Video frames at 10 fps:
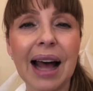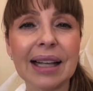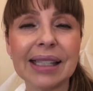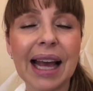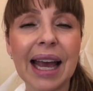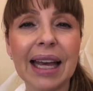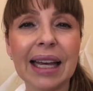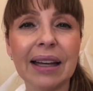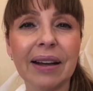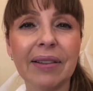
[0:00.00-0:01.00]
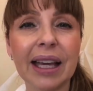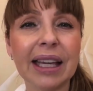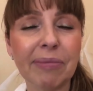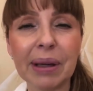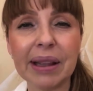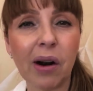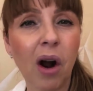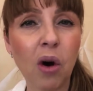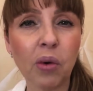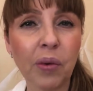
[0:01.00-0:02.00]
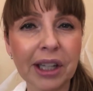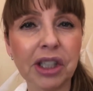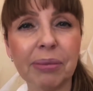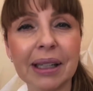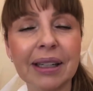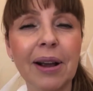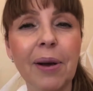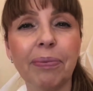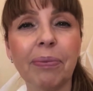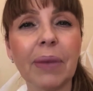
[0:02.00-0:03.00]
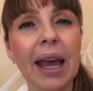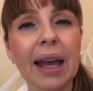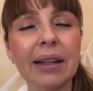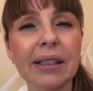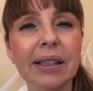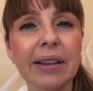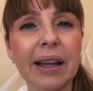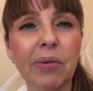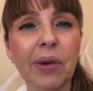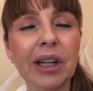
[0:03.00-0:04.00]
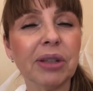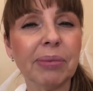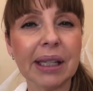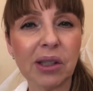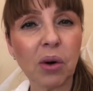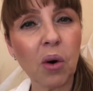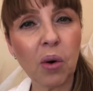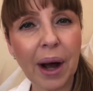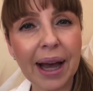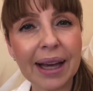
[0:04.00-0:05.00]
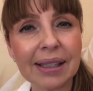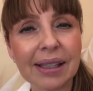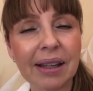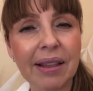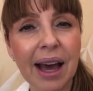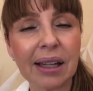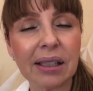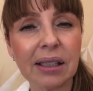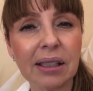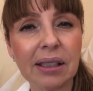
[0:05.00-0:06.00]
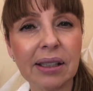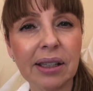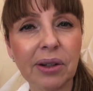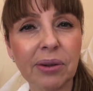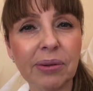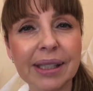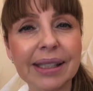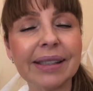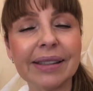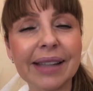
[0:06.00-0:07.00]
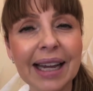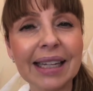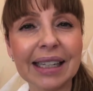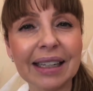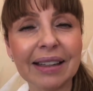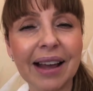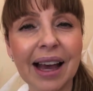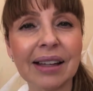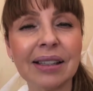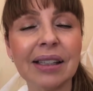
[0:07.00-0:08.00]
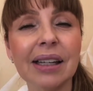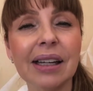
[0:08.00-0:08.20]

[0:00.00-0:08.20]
saying they give me their whole regimen and their regimen is always that, you know, stating that